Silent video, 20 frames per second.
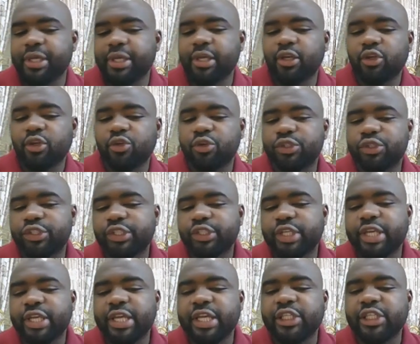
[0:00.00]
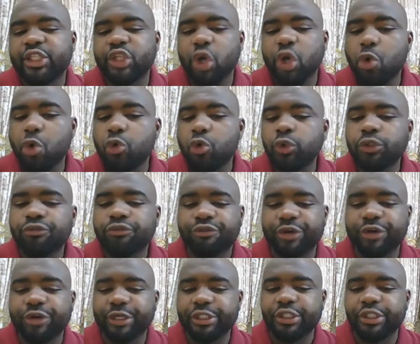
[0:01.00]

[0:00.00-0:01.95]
to see his old friend